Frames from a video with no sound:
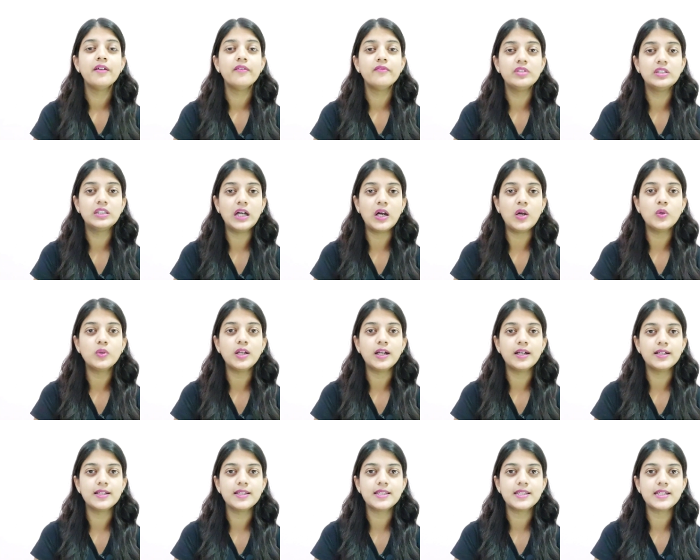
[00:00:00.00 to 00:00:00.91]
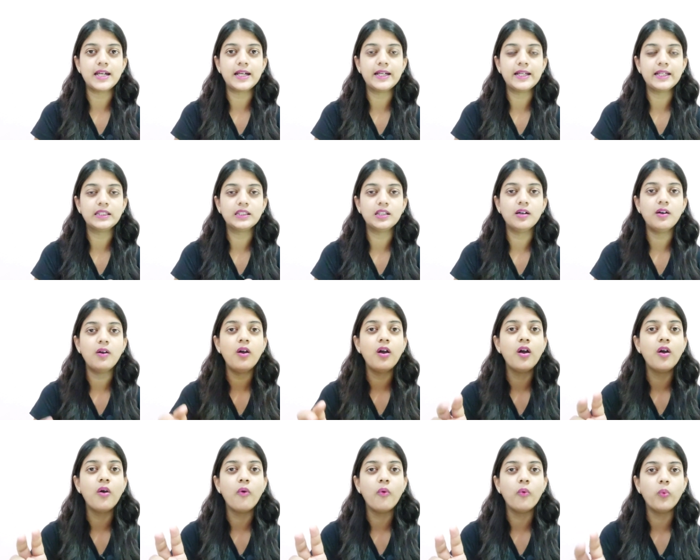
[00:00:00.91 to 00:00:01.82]
without understanding the
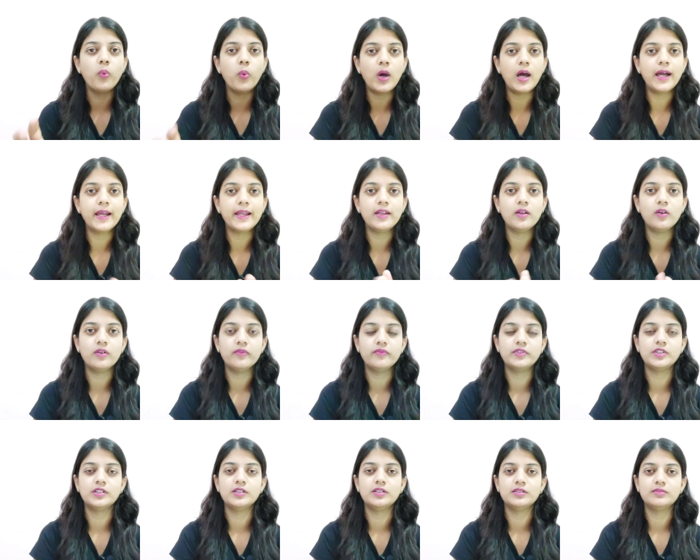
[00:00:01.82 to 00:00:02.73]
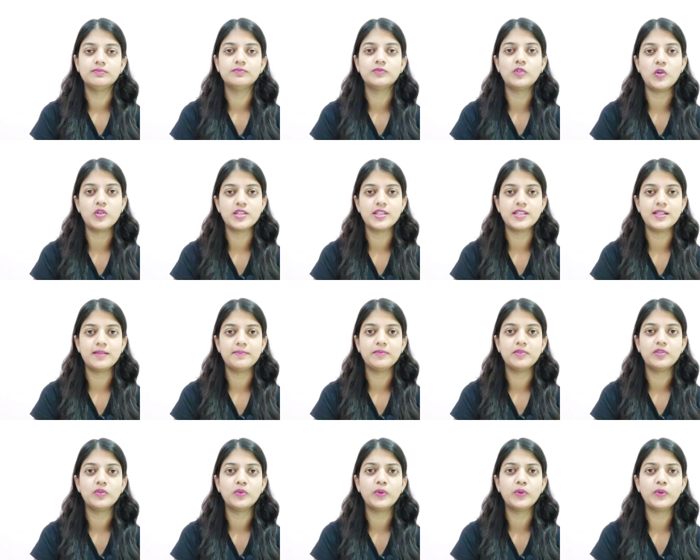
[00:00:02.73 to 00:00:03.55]
why of the concept.